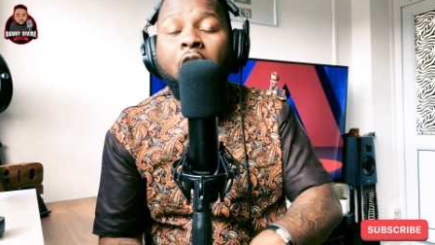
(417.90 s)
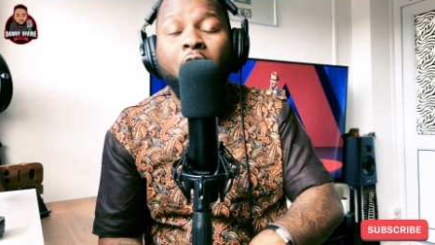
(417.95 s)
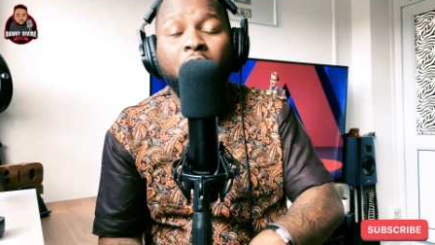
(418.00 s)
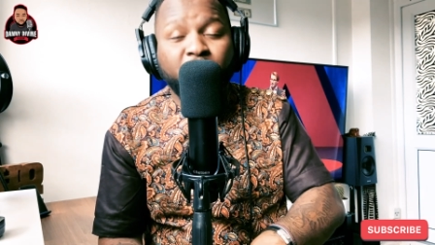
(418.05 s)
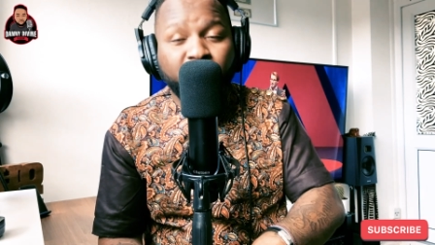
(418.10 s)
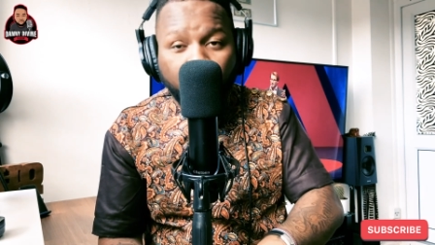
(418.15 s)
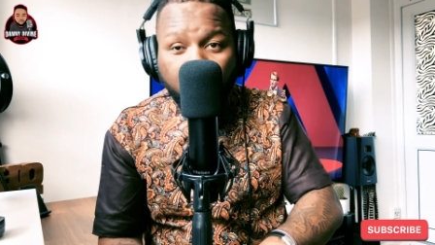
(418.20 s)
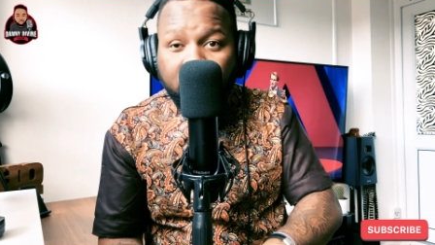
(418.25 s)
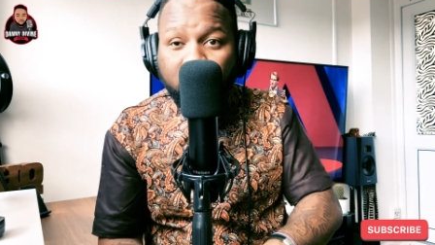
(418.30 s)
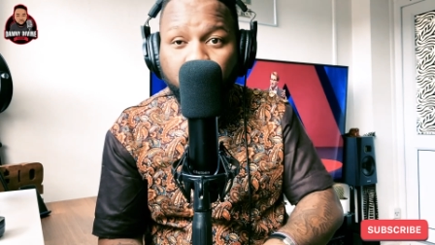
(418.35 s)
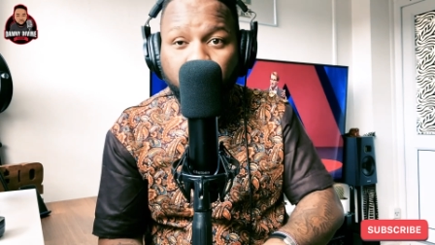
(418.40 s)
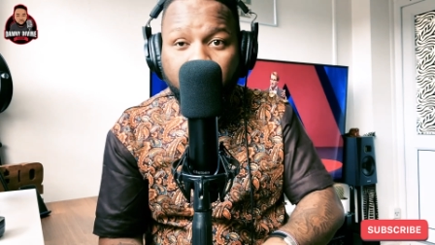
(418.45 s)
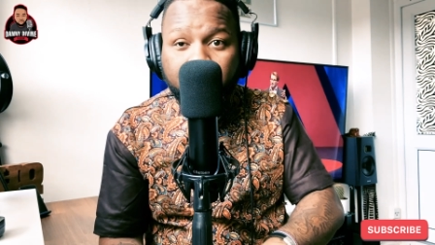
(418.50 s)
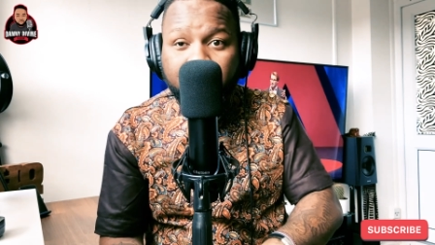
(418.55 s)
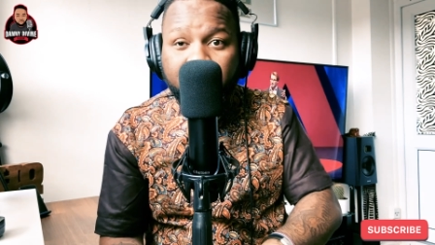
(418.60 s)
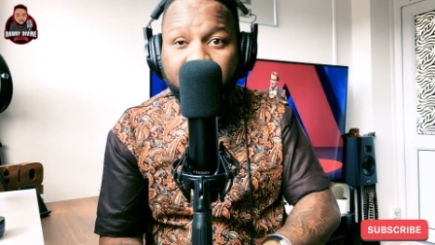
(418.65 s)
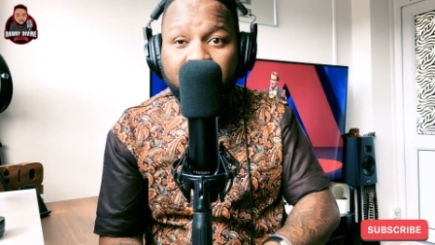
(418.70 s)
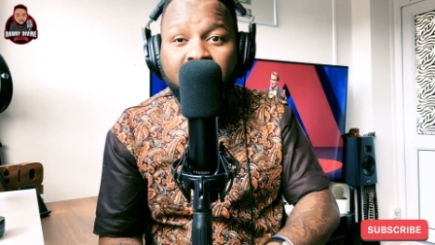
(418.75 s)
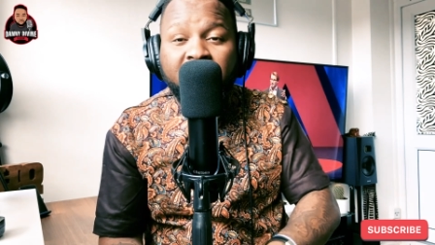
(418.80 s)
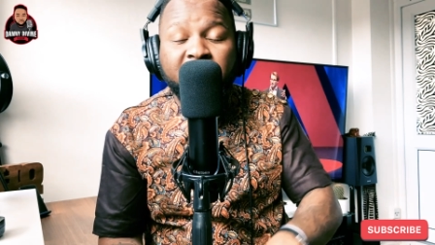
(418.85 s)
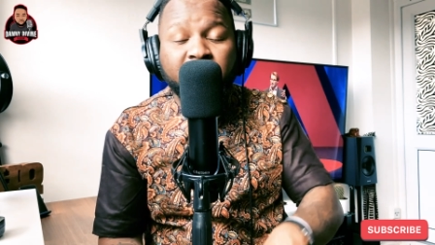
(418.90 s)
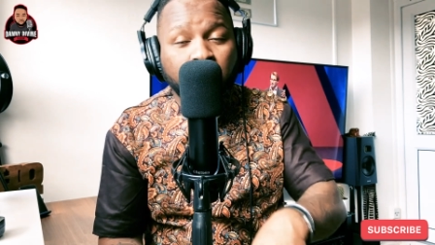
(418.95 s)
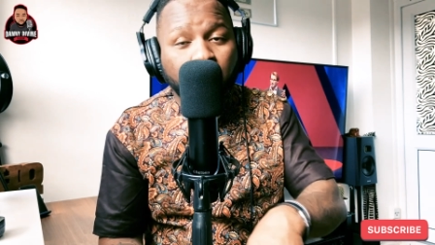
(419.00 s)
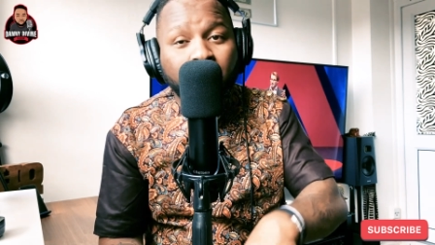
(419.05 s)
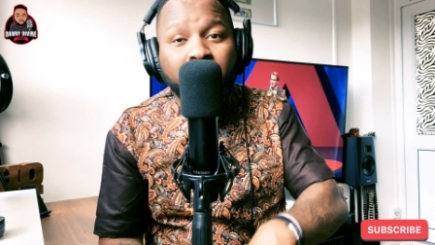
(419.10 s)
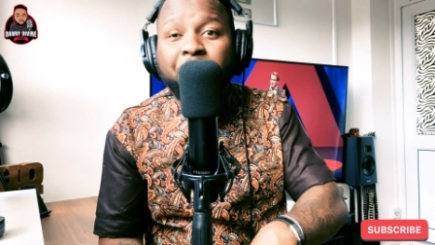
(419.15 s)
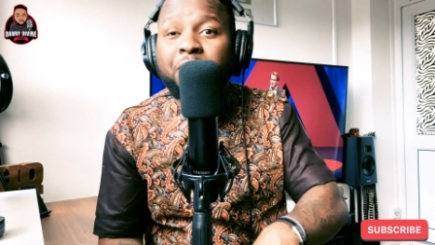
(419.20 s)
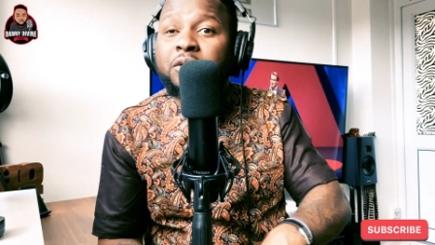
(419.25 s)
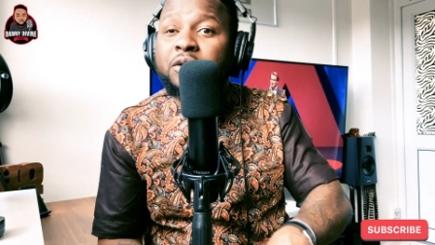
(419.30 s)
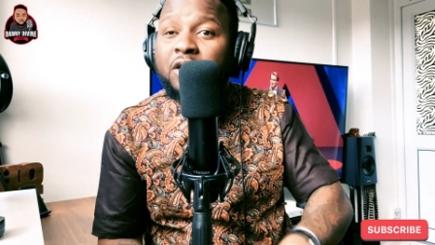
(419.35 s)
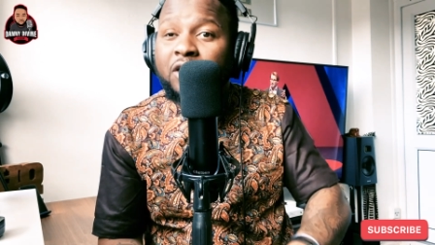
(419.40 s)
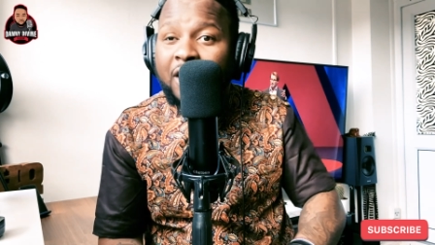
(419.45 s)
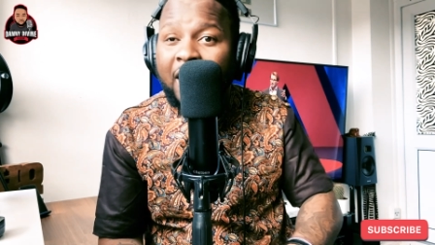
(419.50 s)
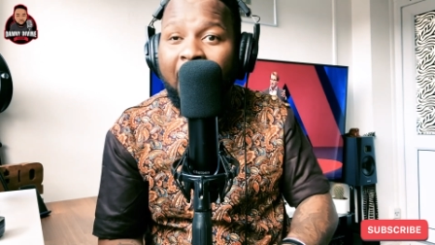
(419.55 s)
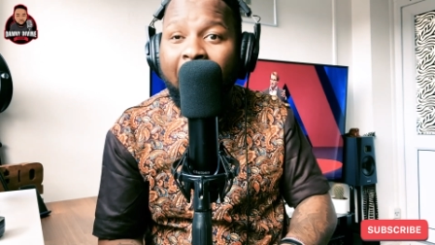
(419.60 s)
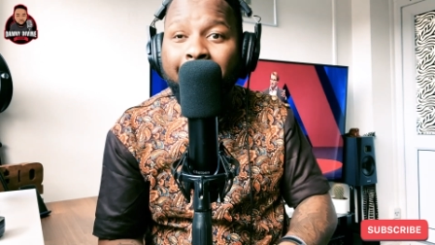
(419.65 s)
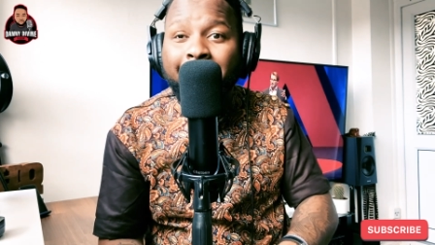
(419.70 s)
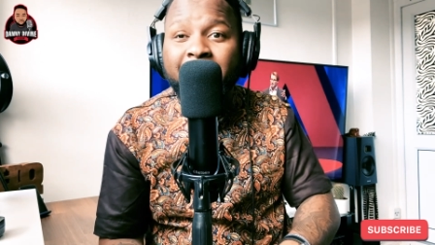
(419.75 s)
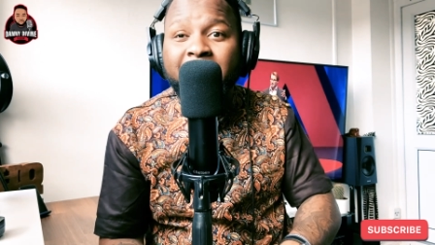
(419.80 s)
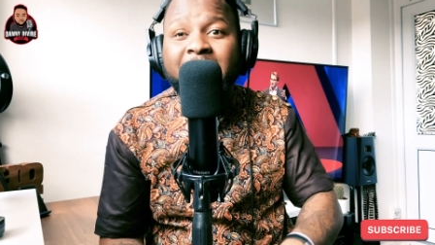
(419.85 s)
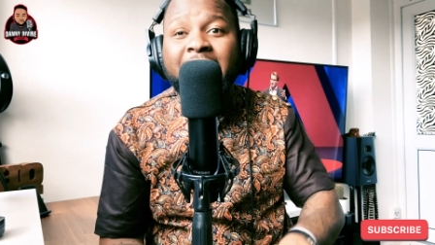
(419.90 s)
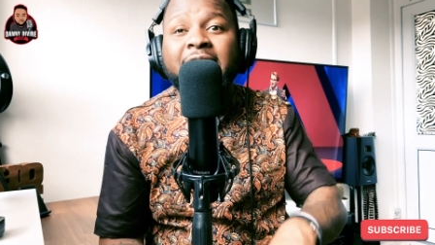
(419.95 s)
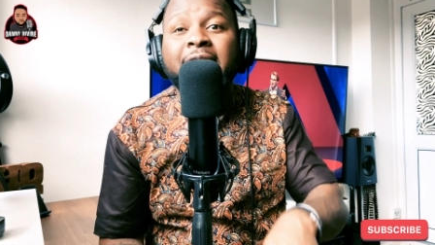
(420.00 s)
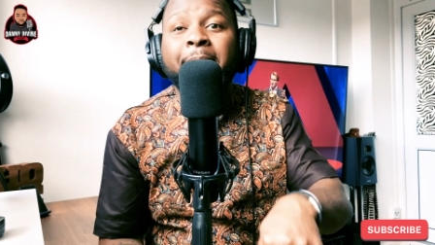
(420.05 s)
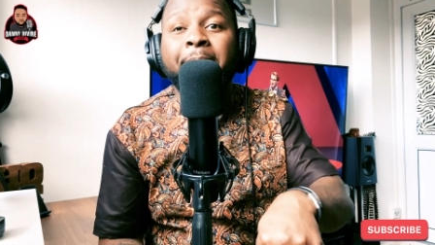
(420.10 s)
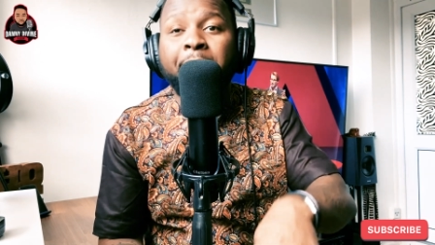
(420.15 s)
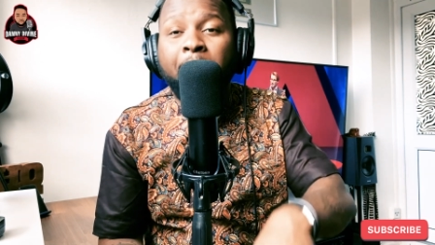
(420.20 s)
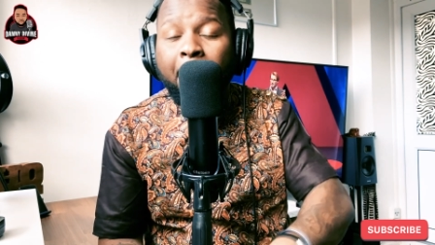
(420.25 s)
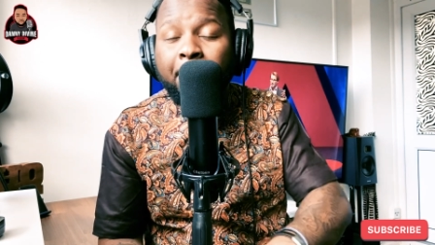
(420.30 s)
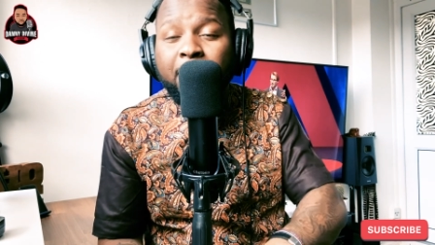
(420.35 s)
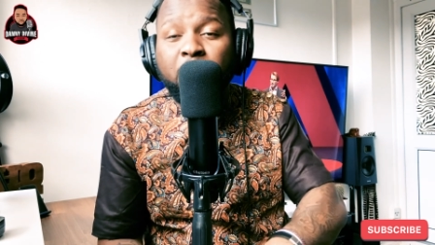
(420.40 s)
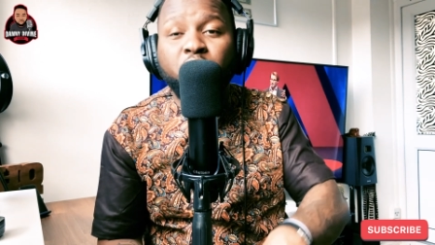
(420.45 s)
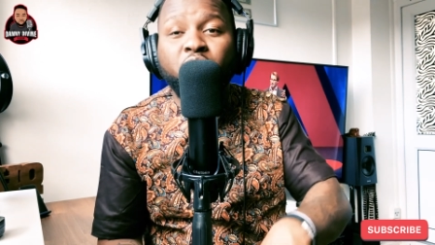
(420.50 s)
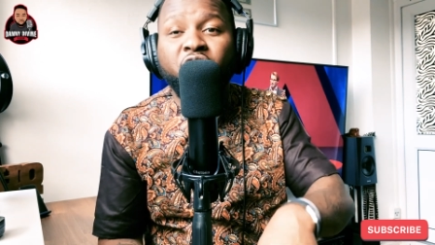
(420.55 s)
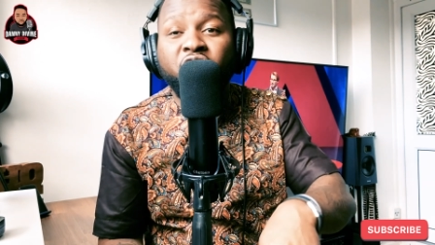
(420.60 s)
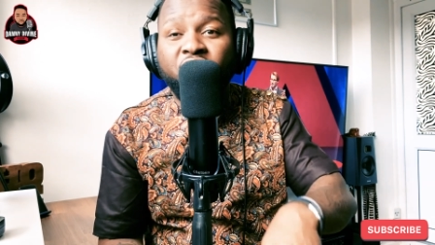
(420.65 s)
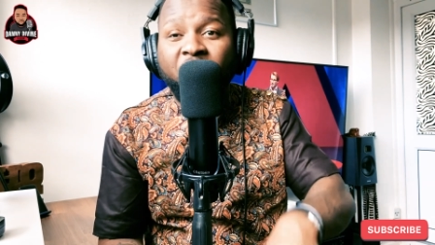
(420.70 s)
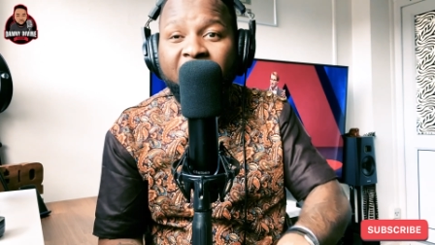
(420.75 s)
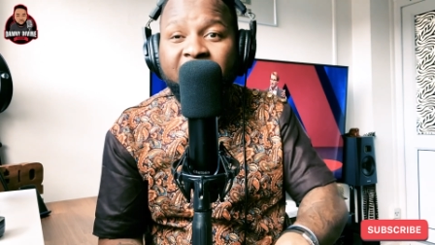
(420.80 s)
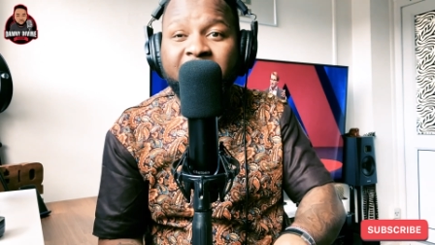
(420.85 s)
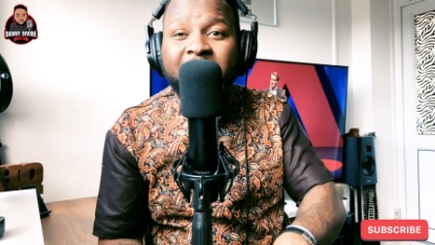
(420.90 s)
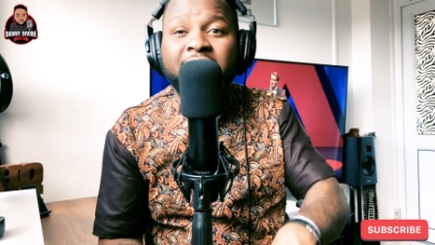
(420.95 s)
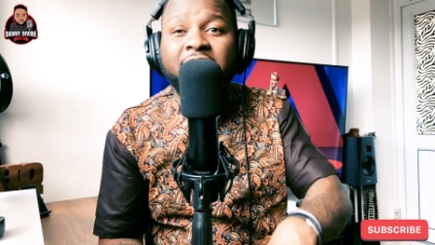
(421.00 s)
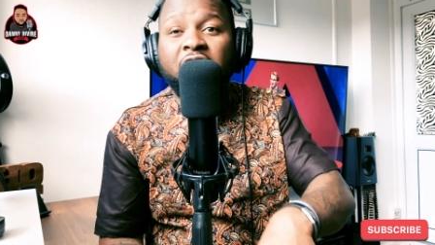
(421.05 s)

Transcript: for the woman, you know what was gonna happen? Then the public will find that the